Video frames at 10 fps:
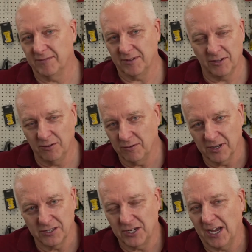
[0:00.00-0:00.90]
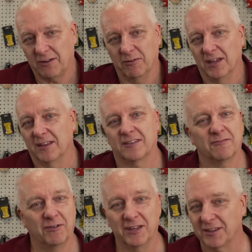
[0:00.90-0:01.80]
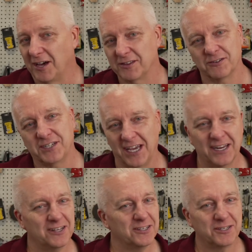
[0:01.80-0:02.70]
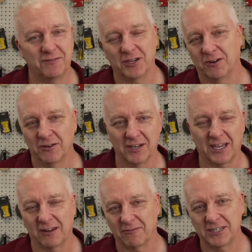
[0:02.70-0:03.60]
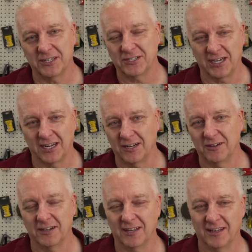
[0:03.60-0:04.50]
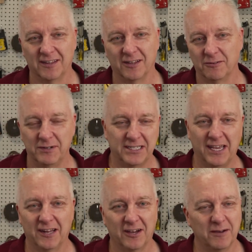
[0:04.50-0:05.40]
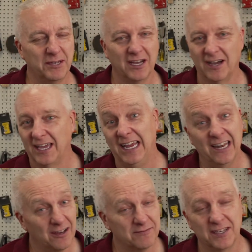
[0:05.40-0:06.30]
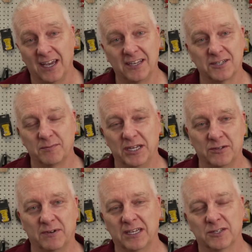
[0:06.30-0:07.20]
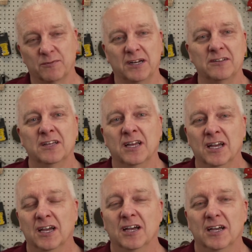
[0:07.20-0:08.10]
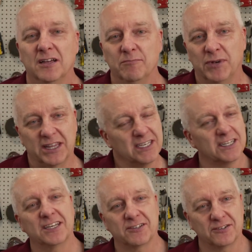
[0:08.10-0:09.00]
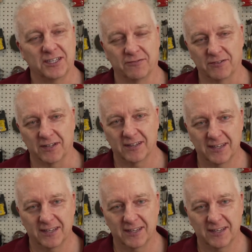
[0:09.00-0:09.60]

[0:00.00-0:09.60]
You can check with other channels. If you go look at Rich's channel, the Louisiana Hobby Guy, he loved the Atezr P20 as well. But this laser is different.